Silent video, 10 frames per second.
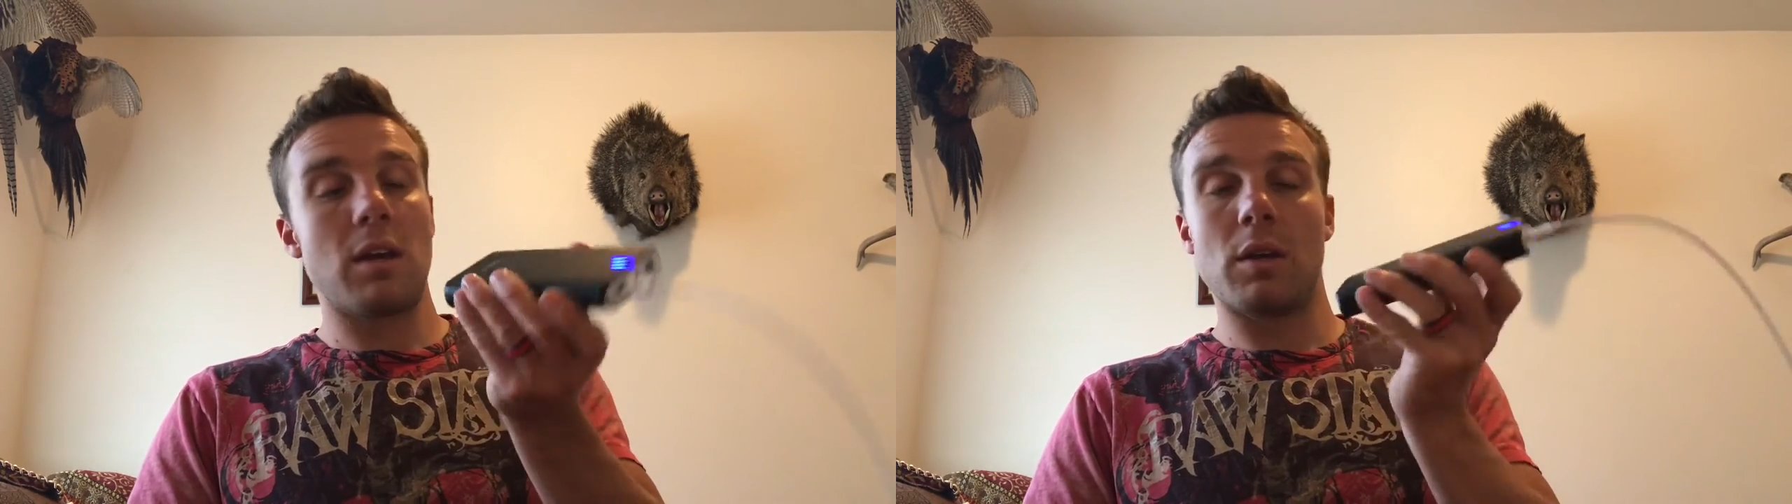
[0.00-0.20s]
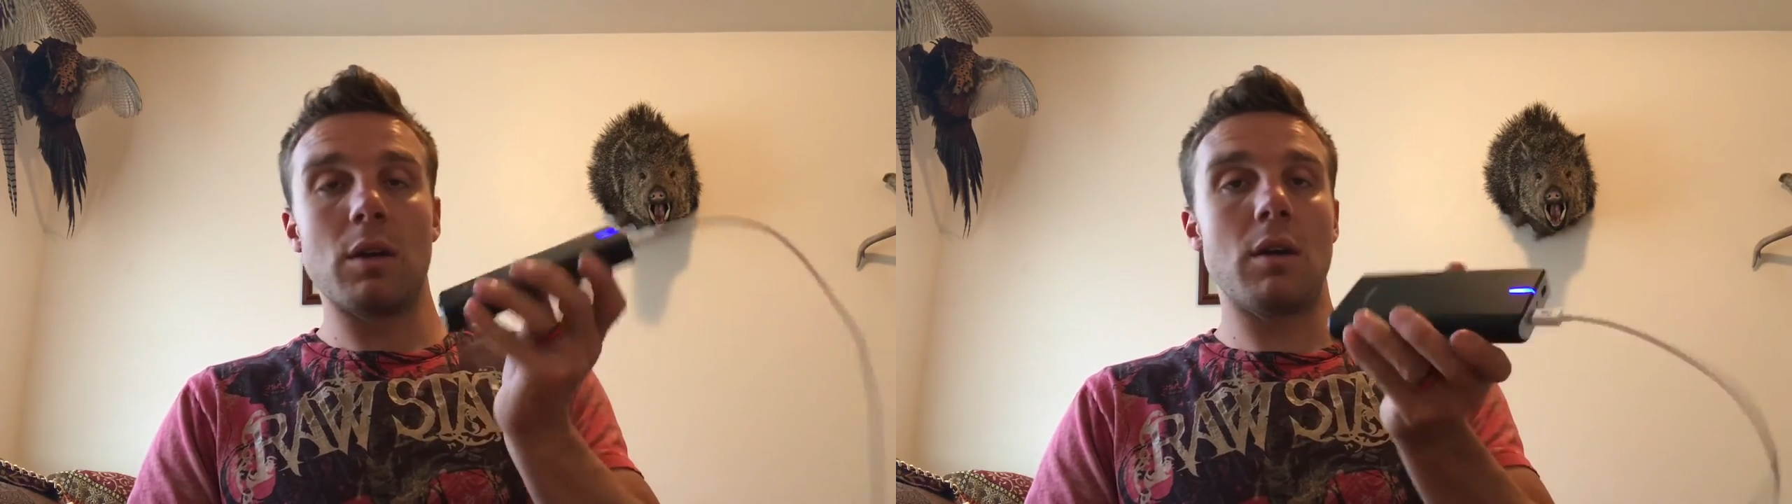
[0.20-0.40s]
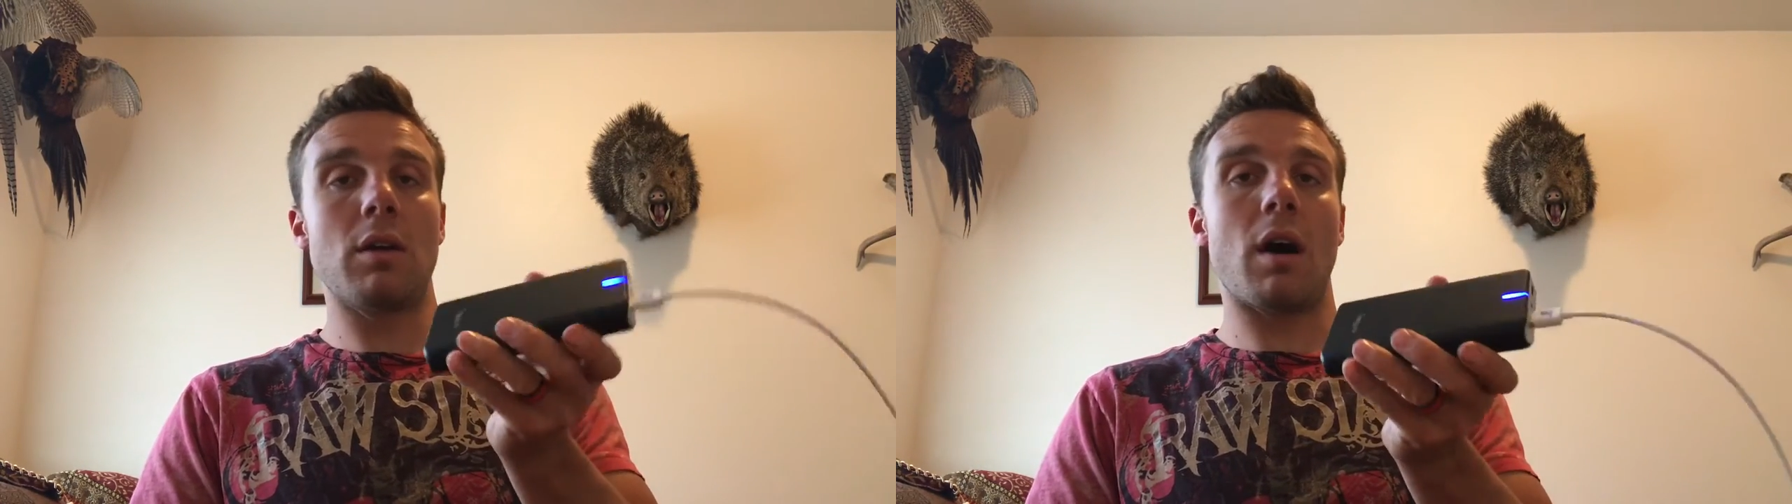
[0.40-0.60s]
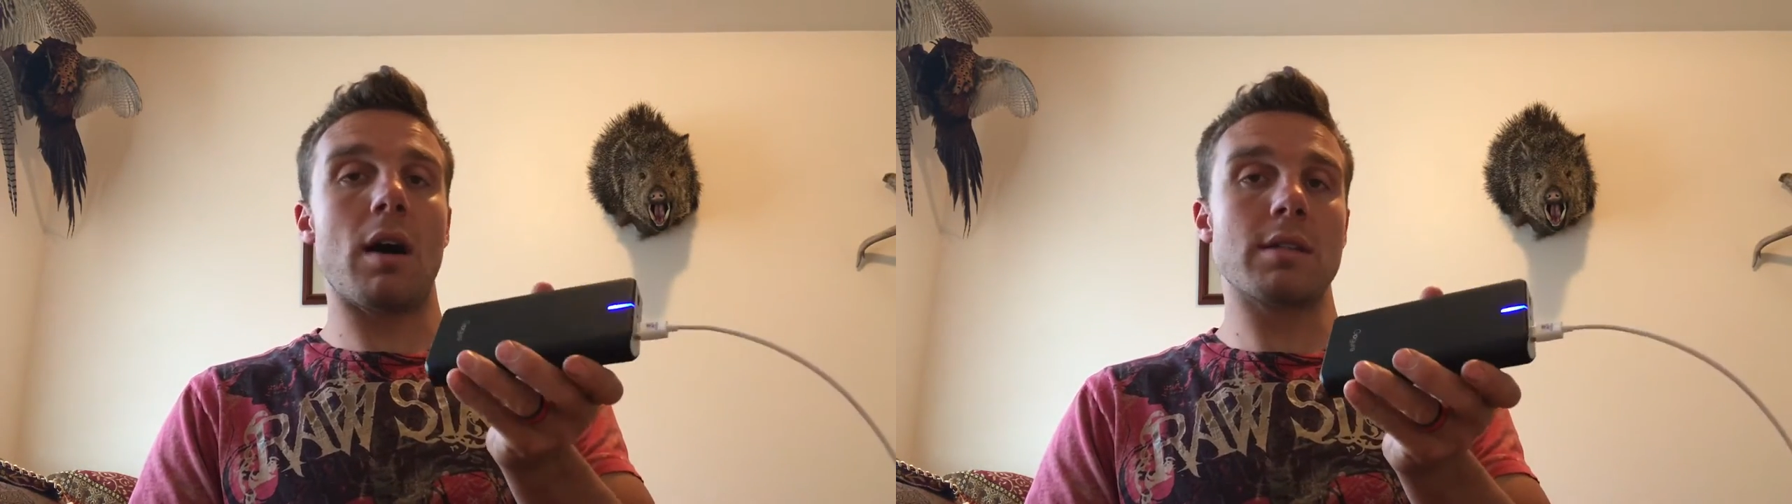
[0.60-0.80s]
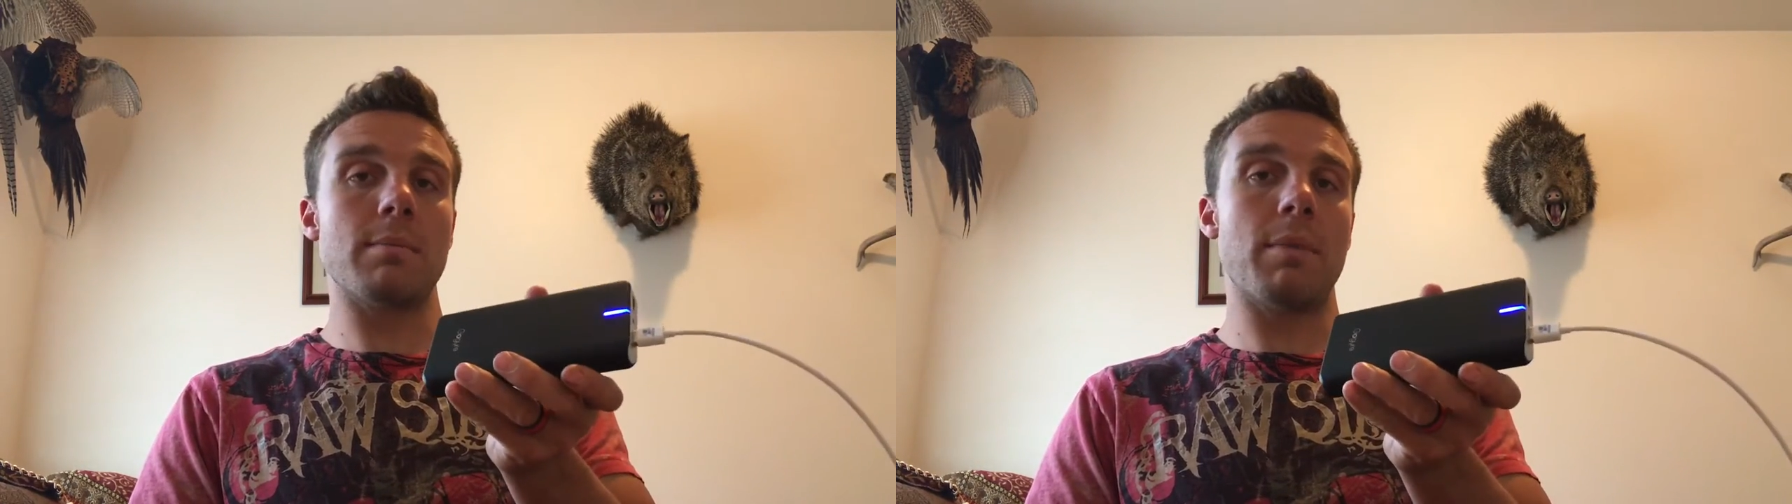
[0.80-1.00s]
good,
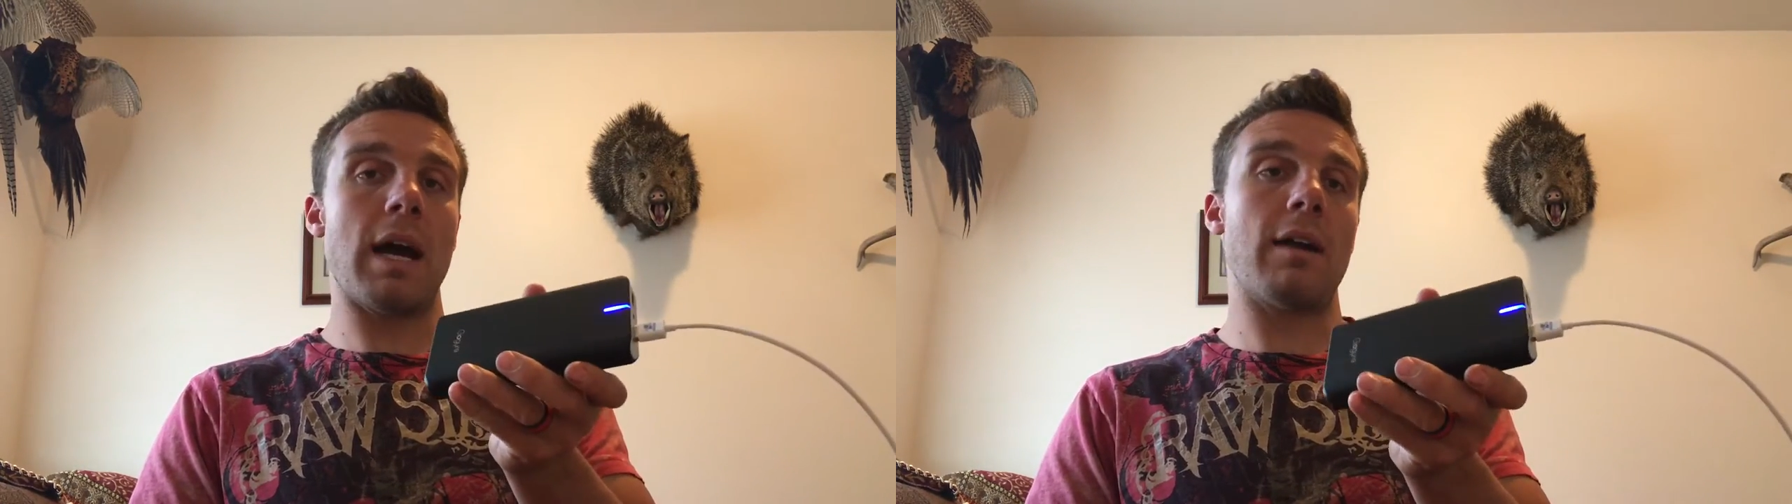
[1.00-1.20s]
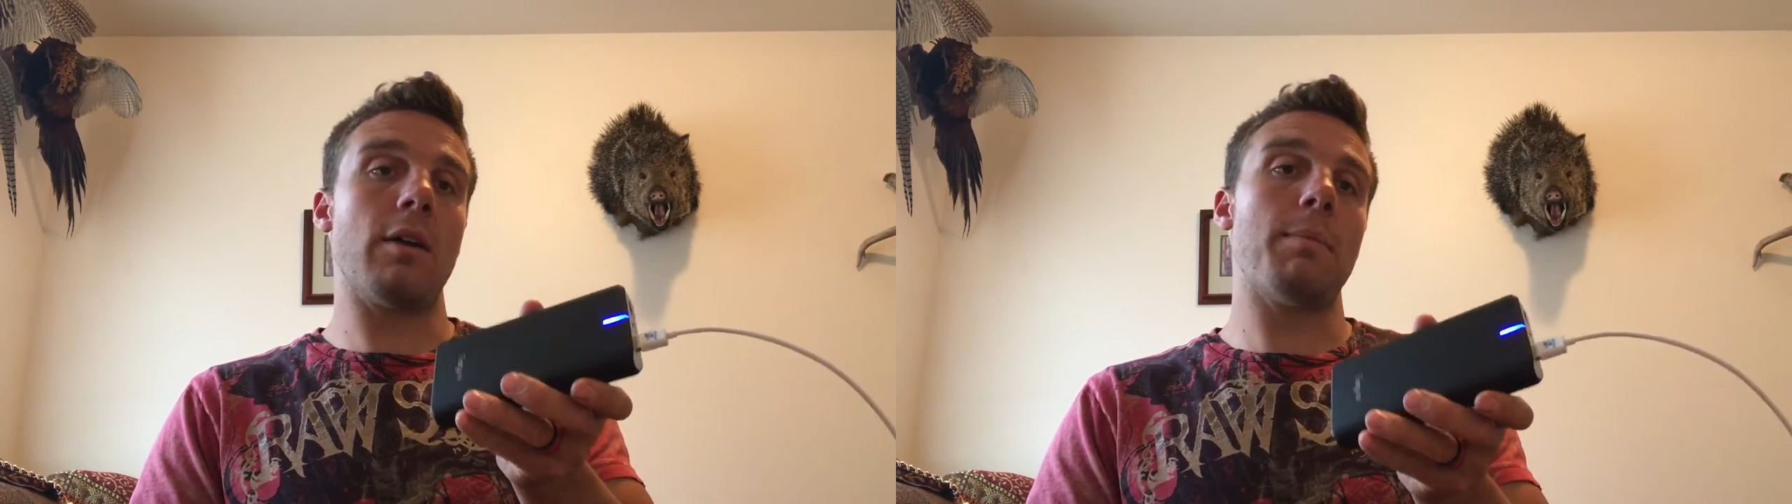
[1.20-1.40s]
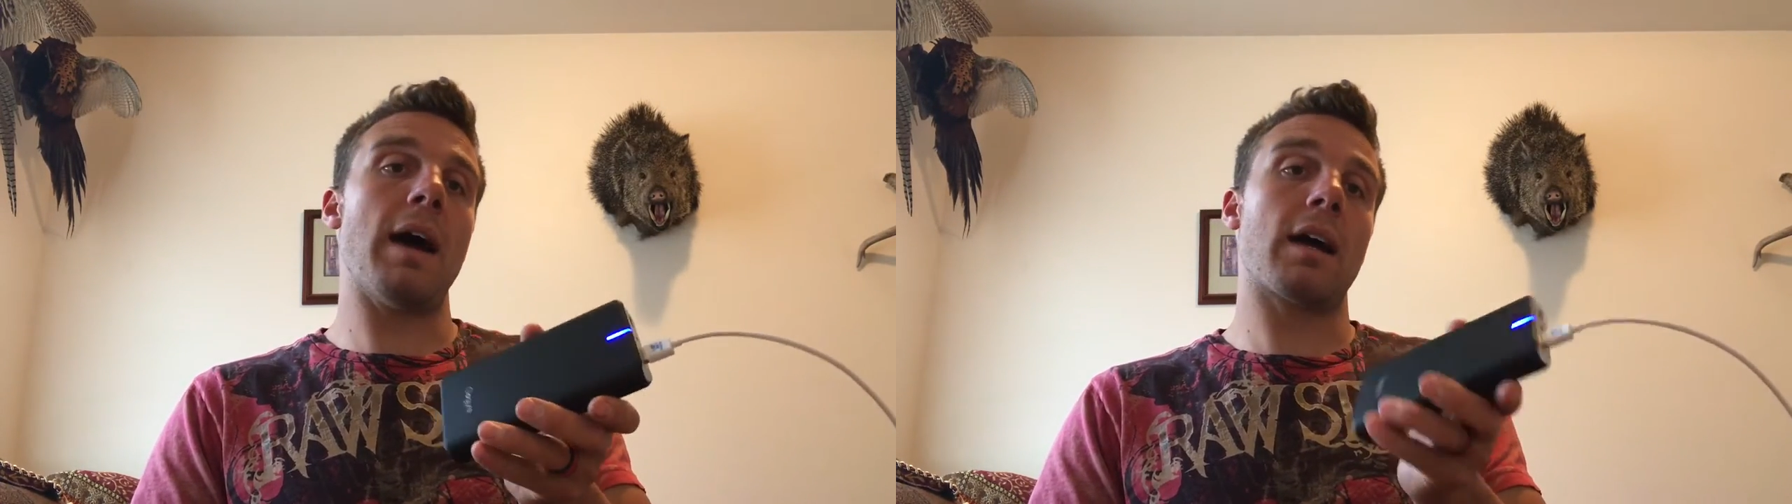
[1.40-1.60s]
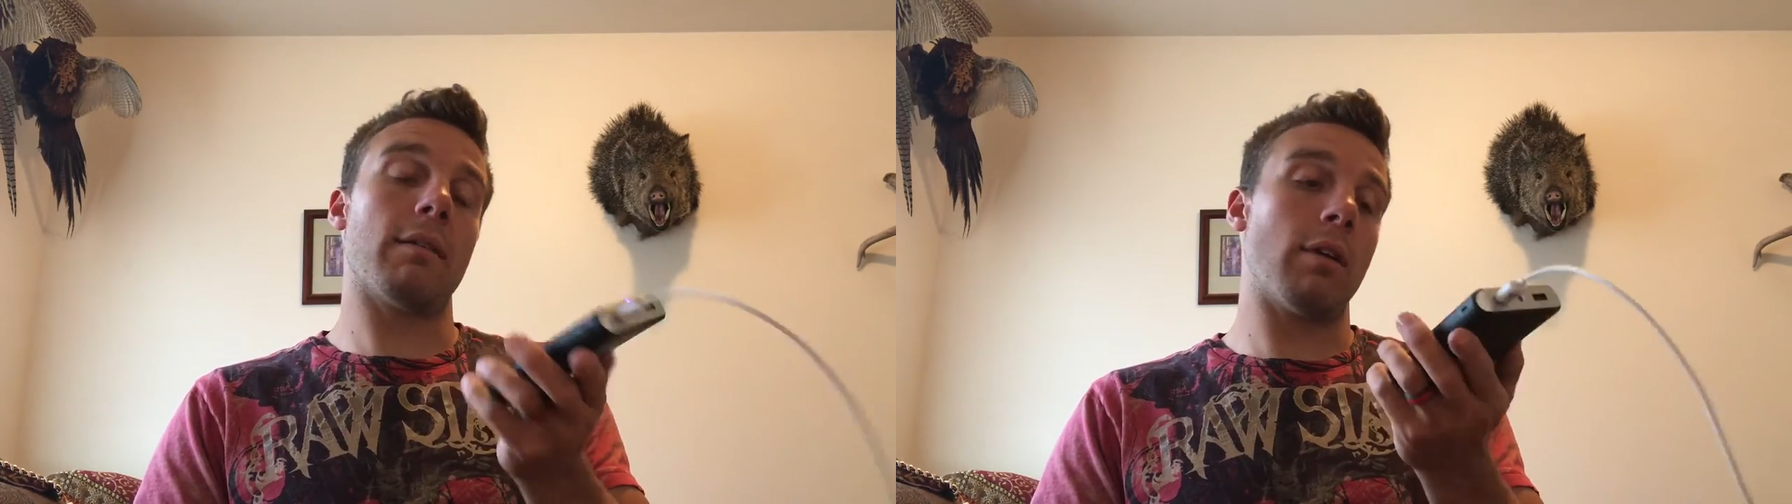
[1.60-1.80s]
awesome battery pack.